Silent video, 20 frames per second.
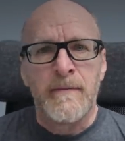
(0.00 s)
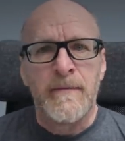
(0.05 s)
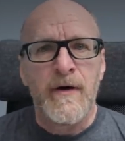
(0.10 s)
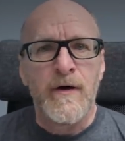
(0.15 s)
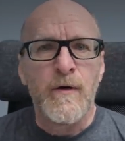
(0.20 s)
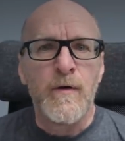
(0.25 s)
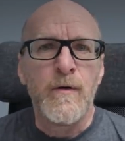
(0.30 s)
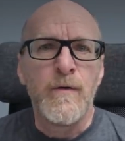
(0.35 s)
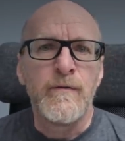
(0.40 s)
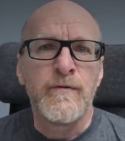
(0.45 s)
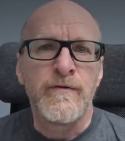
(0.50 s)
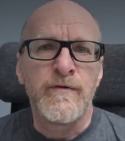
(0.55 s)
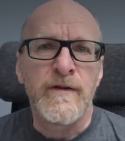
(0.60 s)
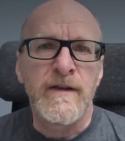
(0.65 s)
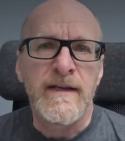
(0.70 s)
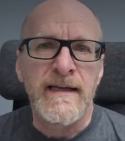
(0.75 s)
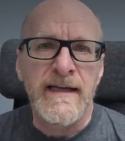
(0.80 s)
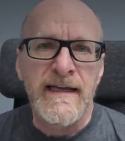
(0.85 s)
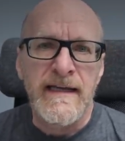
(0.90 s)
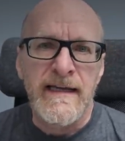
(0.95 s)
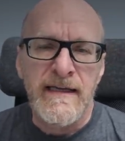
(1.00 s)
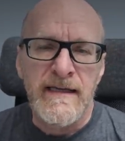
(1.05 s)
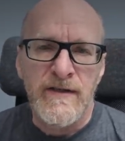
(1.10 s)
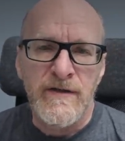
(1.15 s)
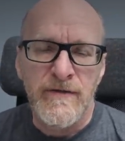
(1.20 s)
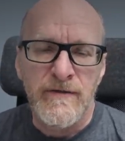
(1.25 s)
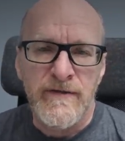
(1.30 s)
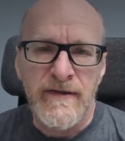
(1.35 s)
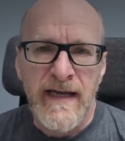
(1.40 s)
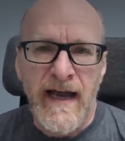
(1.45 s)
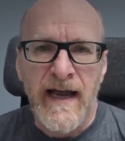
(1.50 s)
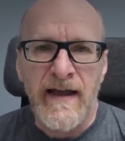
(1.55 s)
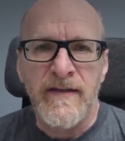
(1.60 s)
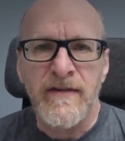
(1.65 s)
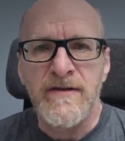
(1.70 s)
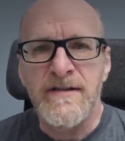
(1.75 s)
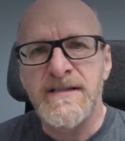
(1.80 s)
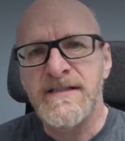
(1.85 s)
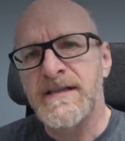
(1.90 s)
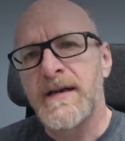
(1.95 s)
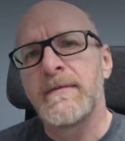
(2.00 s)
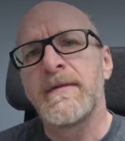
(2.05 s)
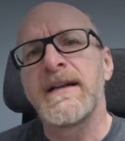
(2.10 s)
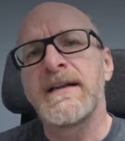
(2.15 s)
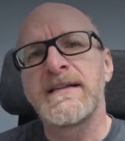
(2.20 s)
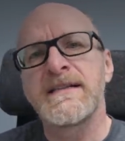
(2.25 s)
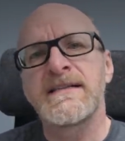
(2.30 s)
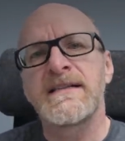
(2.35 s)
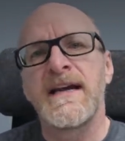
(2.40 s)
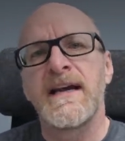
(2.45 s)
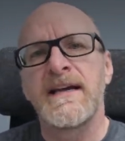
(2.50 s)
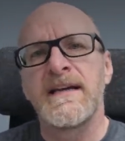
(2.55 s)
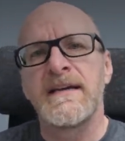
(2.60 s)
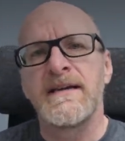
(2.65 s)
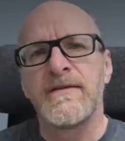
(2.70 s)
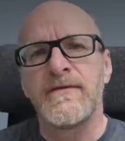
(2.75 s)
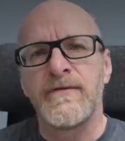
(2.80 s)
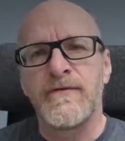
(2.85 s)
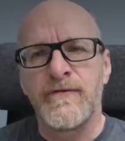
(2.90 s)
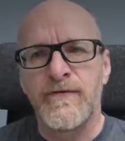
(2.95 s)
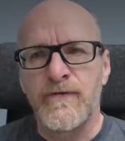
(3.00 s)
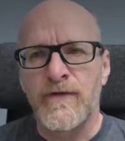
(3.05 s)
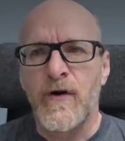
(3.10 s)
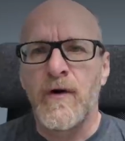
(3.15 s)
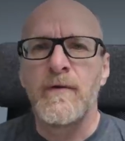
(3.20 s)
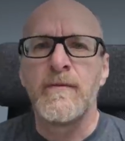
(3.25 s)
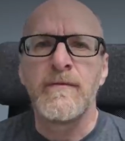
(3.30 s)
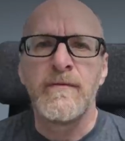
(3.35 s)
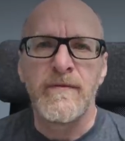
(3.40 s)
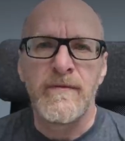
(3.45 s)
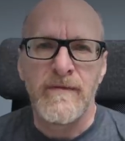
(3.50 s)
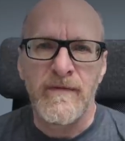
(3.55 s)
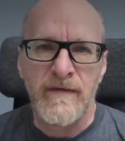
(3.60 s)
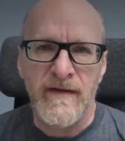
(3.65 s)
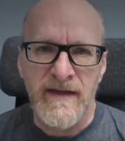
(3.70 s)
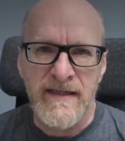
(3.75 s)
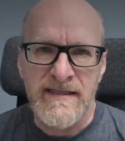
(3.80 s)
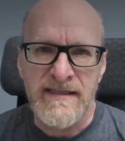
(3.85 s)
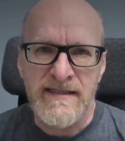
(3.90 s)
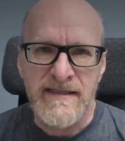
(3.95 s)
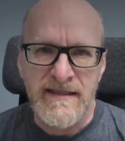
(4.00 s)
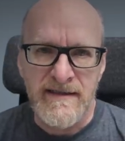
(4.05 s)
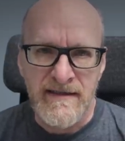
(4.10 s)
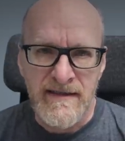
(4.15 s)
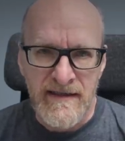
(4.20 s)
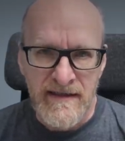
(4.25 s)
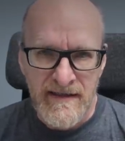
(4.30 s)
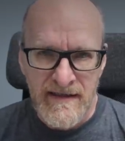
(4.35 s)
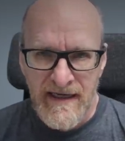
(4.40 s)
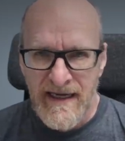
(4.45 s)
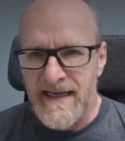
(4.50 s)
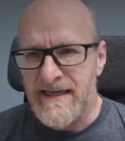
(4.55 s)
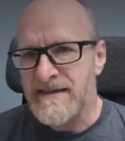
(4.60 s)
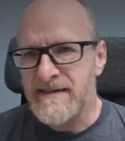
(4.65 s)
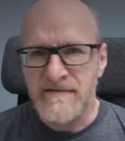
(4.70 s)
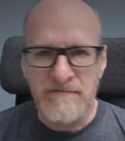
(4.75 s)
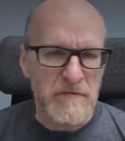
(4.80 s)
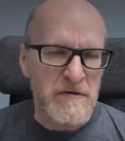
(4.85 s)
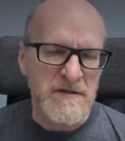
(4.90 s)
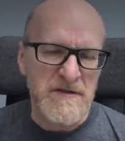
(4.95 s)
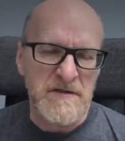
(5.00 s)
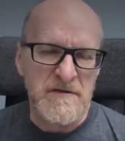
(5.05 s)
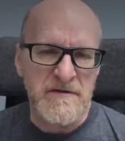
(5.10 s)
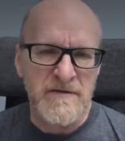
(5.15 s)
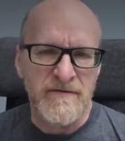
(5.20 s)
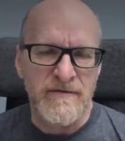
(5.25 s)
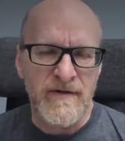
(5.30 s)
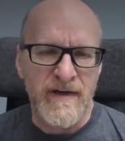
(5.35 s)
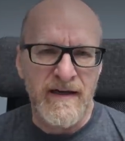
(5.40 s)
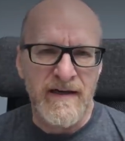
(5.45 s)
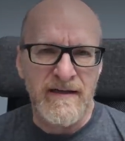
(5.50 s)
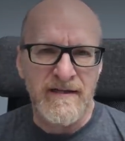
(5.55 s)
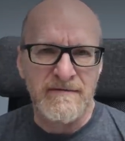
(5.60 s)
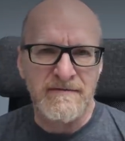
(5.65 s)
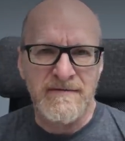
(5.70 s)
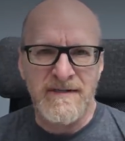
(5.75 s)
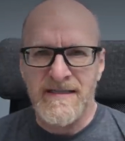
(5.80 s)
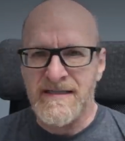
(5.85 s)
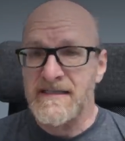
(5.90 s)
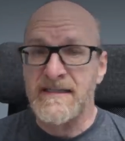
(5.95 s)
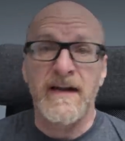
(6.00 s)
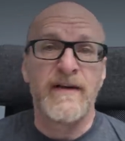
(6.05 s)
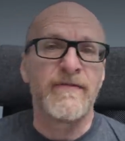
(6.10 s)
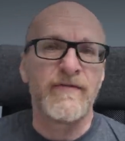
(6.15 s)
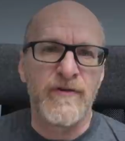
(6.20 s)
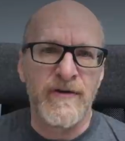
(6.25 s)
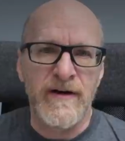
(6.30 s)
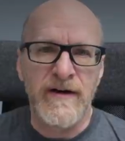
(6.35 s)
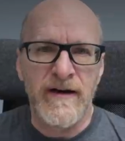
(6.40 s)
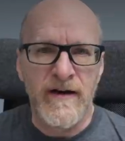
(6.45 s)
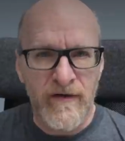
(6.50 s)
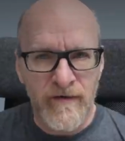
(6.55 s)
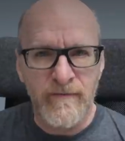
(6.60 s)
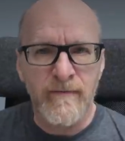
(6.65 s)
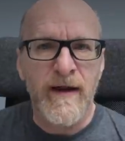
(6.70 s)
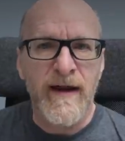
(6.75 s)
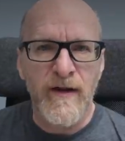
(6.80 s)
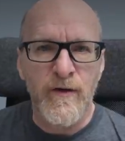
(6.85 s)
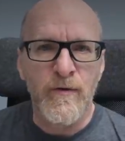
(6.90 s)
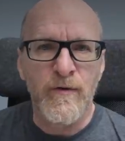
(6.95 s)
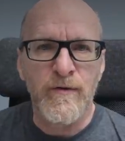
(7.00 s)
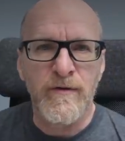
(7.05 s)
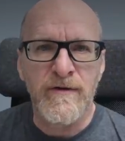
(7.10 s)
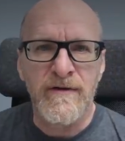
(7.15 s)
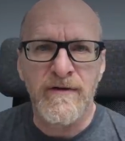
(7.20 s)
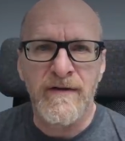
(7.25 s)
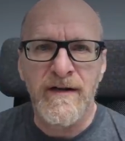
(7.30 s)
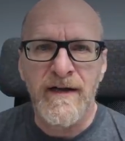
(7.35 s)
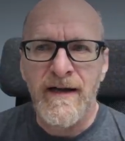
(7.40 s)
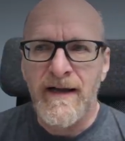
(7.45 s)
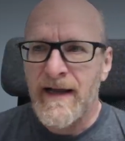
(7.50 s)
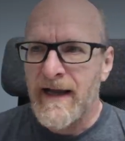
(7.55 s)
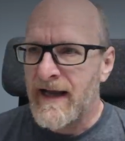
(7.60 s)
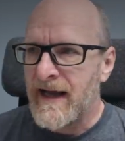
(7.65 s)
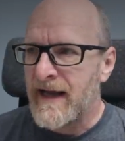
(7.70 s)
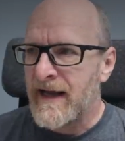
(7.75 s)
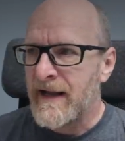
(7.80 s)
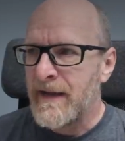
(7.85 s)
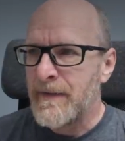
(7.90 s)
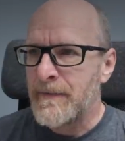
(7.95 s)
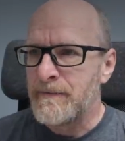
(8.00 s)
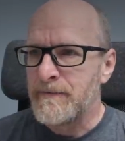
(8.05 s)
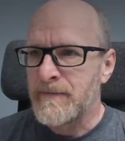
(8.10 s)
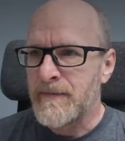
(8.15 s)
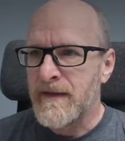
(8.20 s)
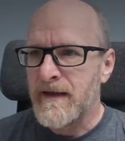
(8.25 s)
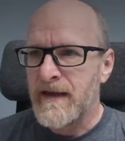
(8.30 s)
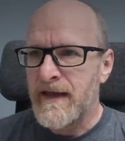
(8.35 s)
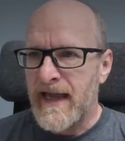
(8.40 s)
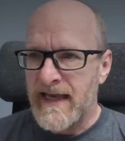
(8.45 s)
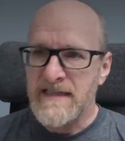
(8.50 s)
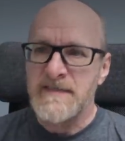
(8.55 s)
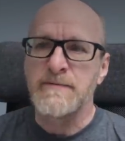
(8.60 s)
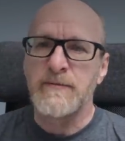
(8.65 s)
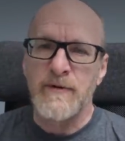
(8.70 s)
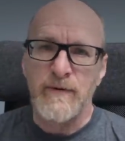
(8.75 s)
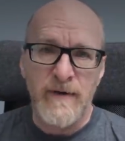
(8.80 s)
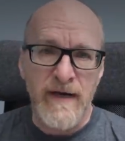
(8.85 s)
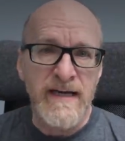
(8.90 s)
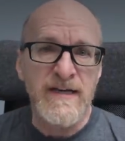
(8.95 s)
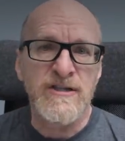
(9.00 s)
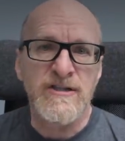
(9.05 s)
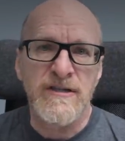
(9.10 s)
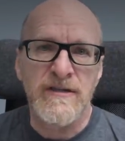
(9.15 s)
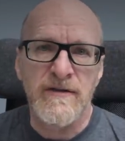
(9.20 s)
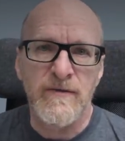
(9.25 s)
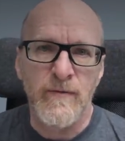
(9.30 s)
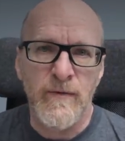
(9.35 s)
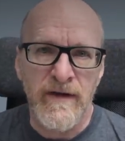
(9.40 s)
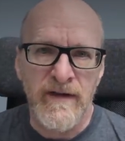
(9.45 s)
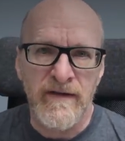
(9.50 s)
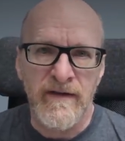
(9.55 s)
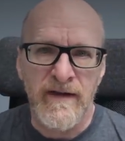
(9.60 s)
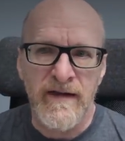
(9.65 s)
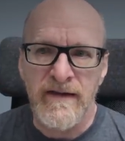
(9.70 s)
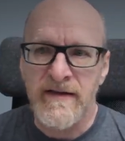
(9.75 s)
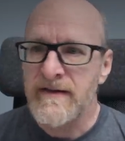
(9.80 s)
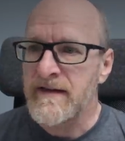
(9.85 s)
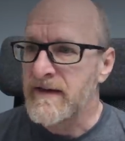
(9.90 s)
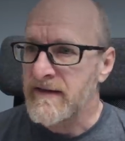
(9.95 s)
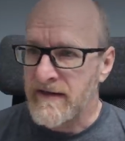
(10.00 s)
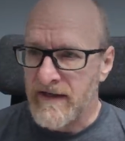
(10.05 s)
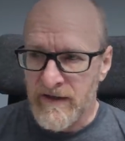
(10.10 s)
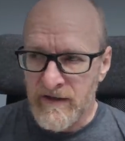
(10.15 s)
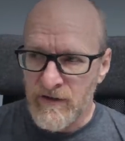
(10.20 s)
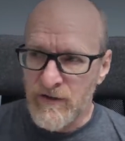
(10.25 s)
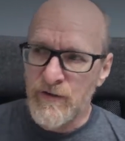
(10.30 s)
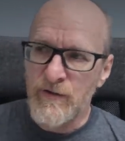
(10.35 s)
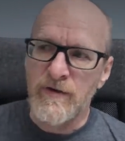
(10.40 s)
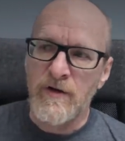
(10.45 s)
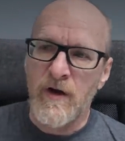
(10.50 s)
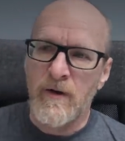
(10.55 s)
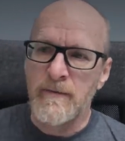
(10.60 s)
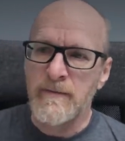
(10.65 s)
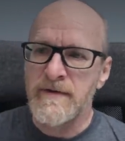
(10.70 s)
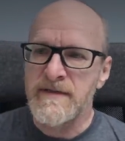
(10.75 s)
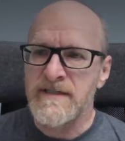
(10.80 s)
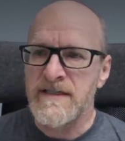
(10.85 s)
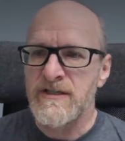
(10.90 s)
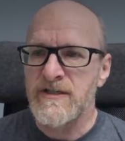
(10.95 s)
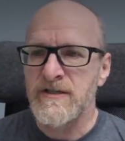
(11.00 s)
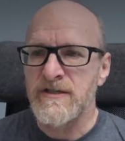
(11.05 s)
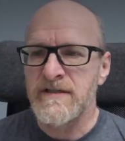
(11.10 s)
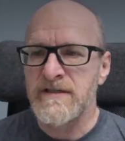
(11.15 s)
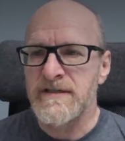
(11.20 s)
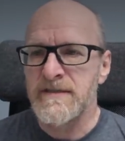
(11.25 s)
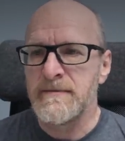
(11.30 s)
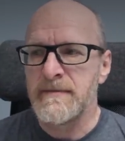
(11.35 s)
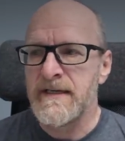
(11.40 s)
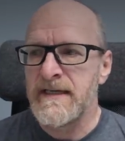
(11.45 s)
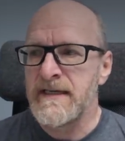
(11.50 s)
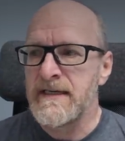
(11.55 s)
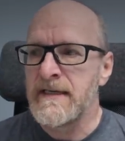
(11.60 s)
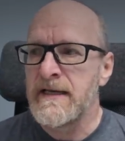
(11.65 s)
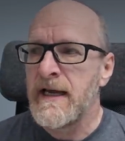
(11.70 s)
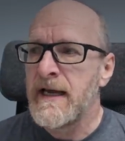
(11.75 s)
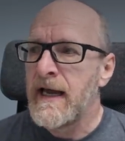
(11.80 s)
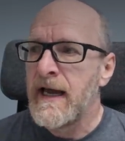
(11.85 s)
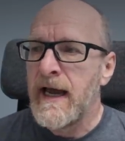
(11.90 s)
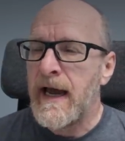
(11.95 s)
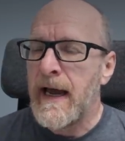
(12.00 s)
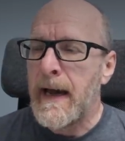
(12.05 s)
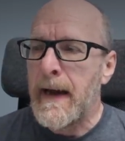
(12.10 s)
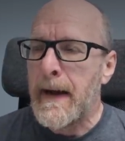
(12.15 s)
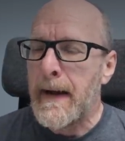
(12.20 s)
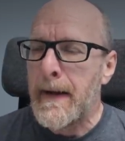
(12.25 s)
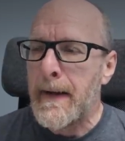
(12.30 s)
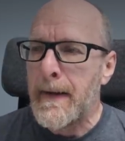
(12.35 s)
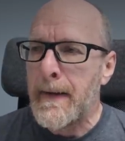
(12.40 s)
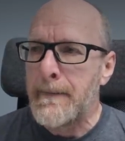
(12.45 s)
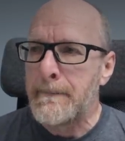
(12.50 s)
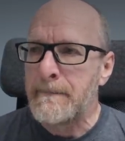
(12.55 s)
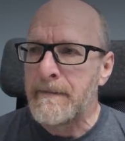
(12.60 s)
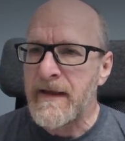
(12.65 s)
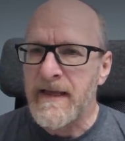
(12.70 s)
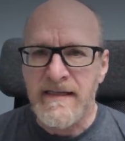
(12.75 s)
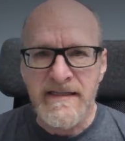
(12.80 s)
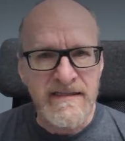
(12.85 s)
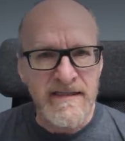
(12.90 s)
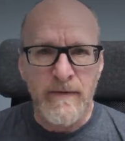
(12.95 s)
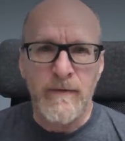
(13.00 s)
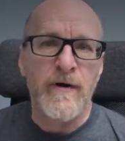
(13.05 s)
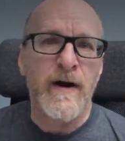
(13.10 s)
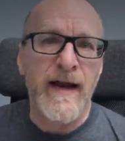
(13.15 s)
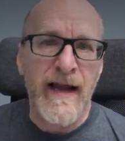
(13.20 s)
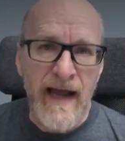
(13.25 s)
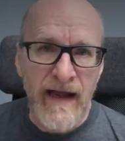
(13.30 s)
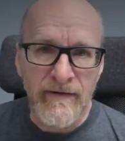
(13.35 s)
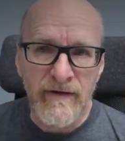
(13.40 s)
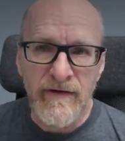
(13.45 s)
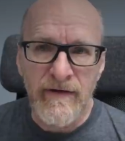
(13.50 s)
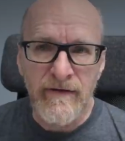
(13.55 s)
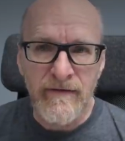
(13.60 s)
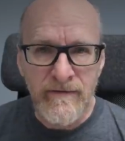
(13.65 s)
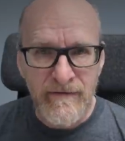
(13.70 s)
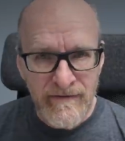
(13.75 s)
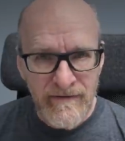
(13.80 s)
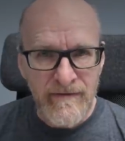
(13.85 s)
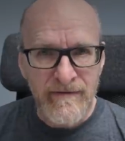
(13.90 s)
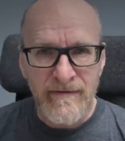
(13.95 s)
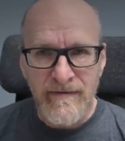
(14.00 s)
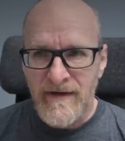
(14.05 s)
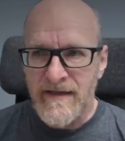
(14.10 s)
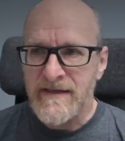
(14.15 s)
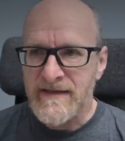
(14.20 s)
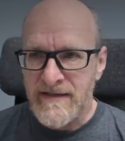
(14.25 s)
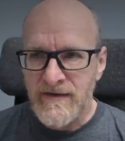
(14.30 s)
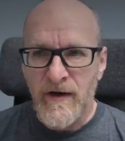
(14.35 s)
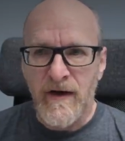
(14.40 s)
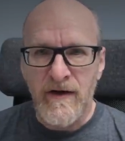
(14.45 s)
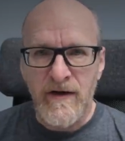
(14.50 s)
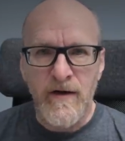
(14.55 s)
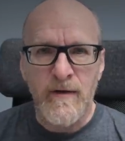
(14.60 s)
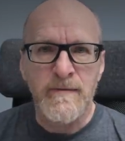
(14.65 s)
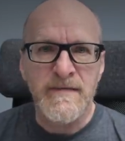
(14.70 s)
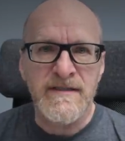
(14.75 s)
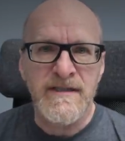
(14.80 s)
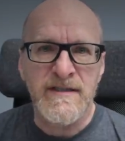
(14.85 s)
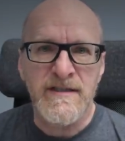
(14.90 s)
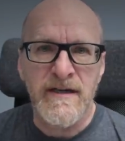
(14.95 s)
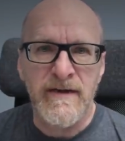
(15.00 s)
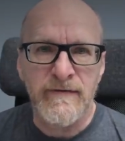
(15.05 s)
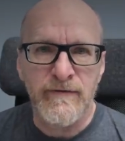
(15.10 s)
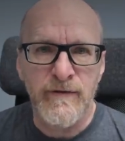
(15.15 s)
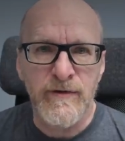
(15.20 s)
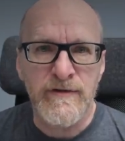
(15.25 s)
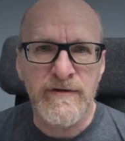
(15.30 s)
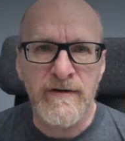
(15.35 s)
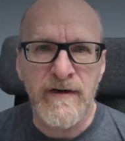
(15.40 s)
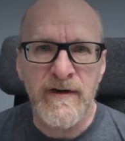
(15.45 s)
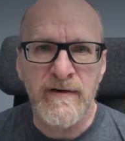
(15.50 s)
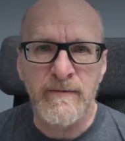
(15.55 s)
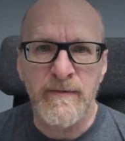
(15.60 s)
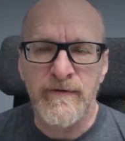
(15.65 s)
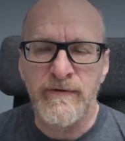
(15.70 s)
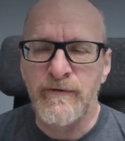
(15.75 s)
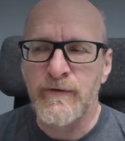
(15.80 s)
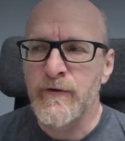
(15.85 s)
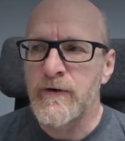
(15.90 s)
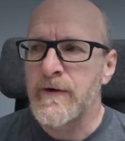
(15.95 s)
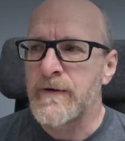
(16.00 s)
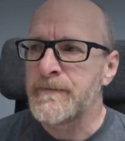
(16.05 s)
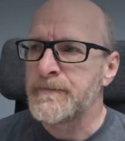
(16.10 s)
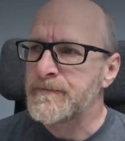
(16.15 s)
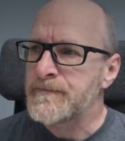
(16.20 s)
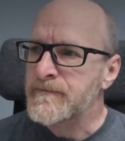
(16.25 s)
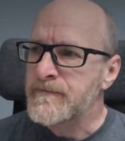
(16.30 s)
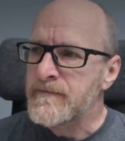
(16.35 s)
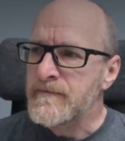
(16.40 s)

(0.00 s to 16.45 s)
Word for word: But hopefully you've gathered some insight from this in, well, sort of uh, discovery of my own um, exploration with this. It's a new composition to me. Um, it's somewhere I haven't, it's not a composition I've photographed before.